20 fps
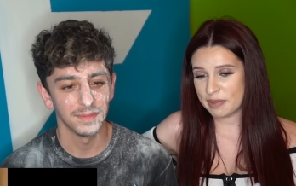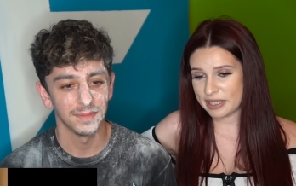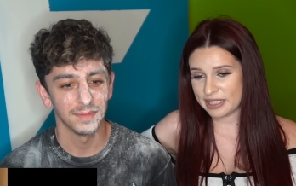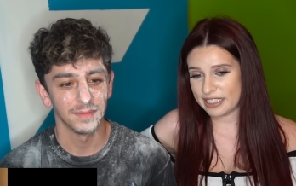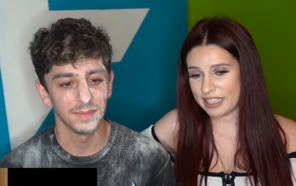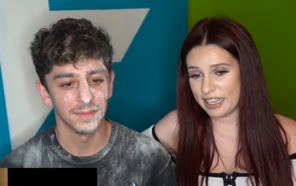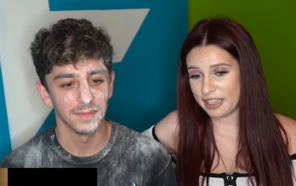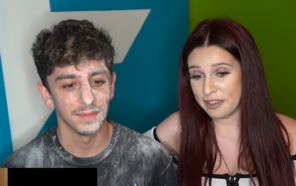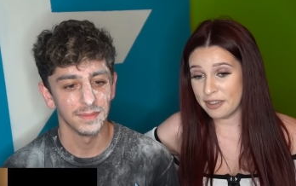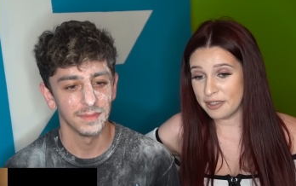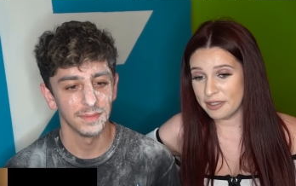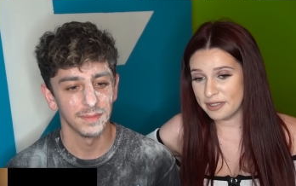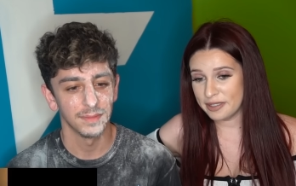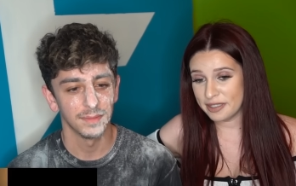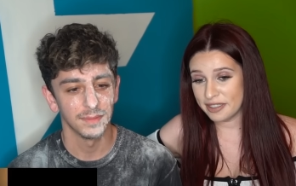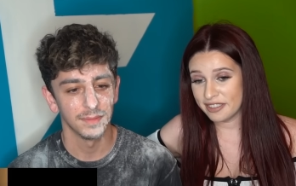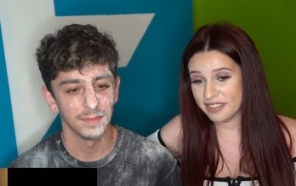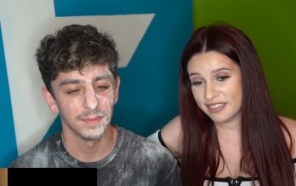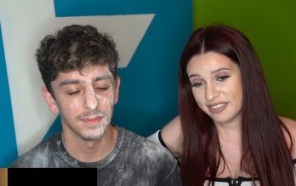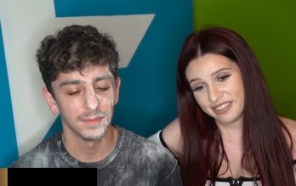Speaker 1: beside
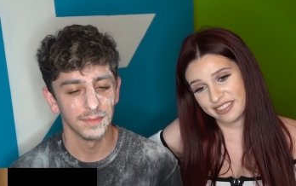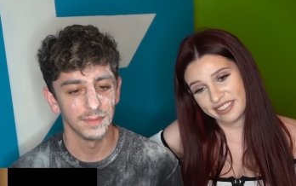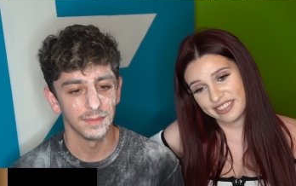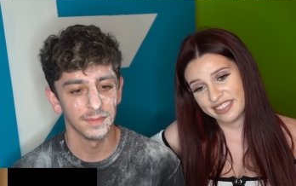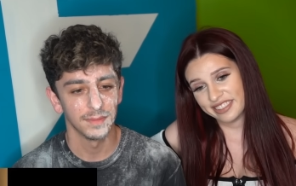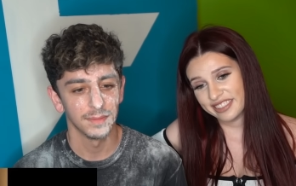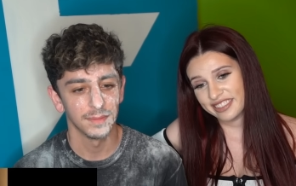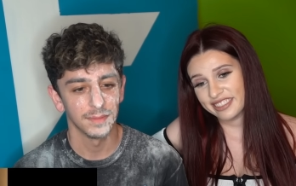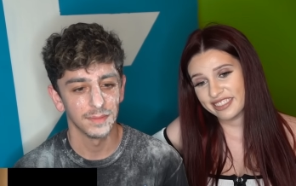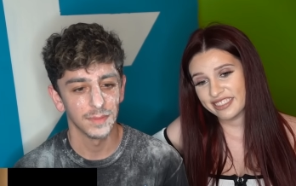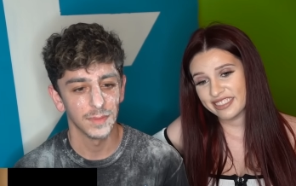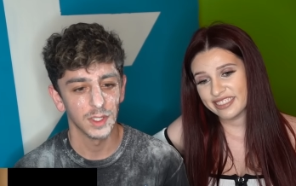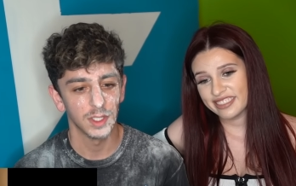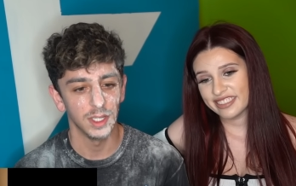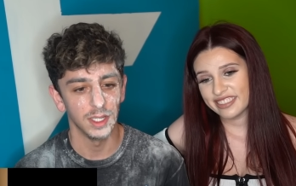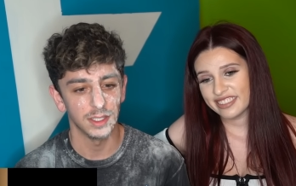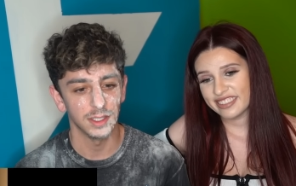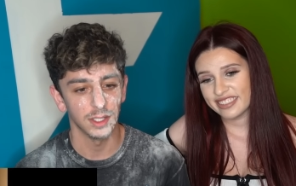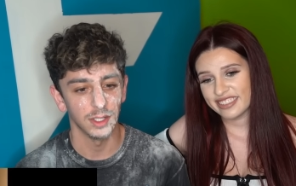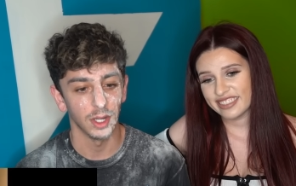her.
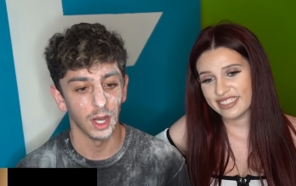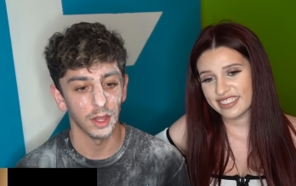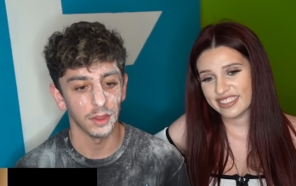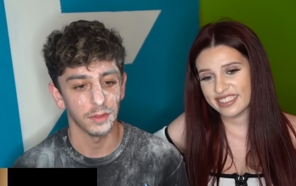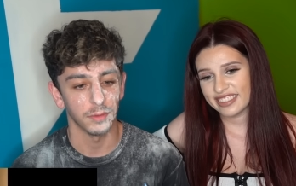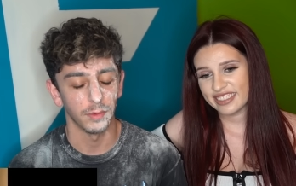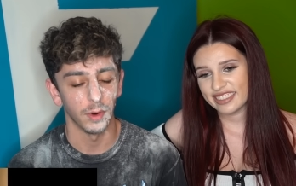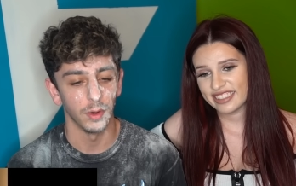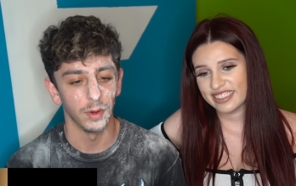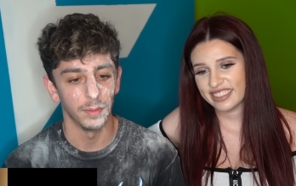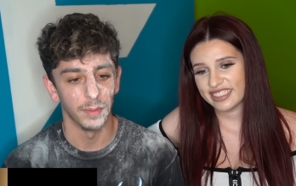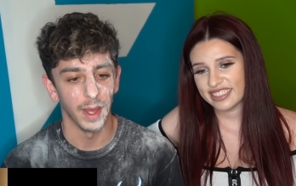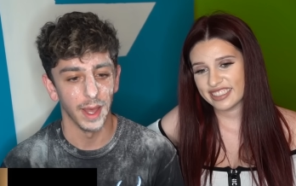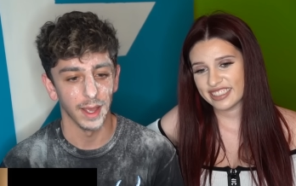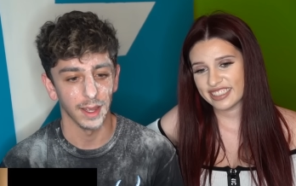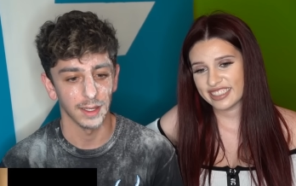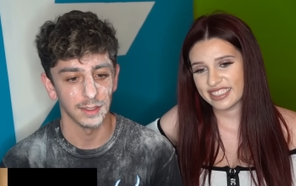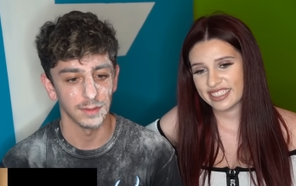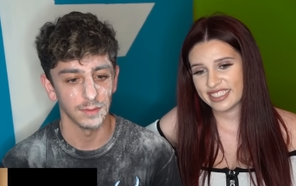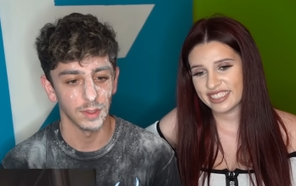She needs to not throw it
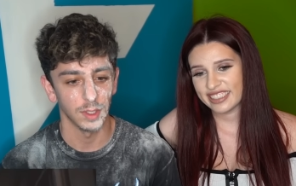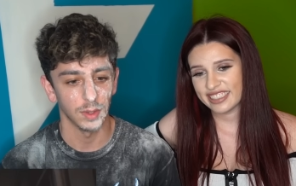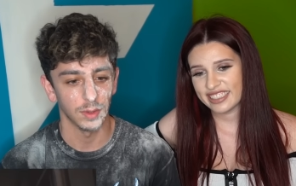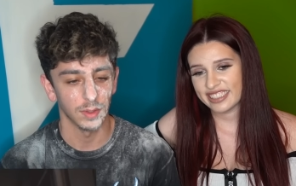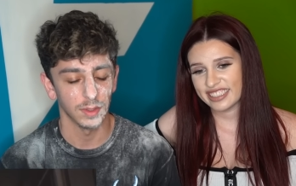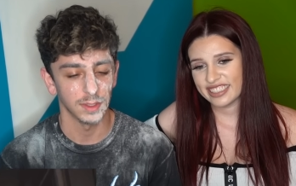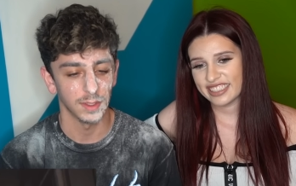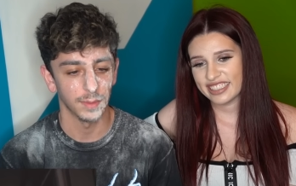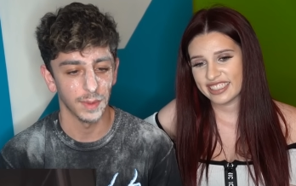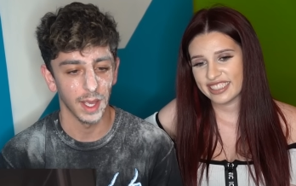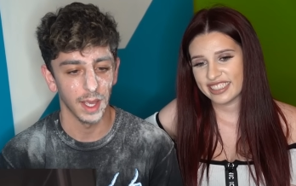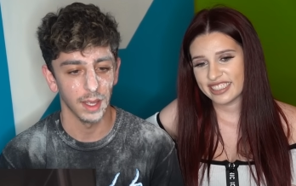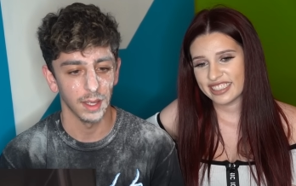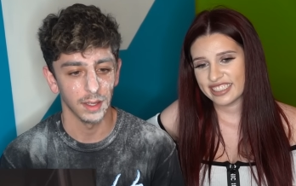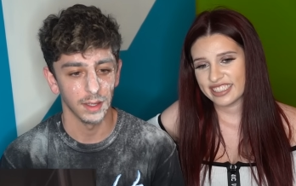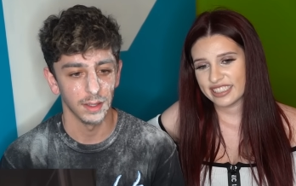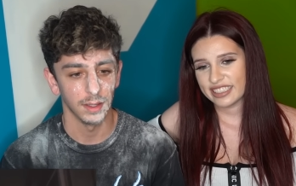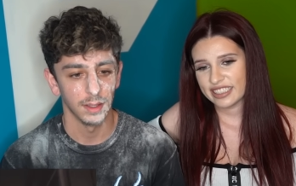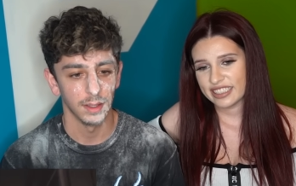back, because if she throws it back...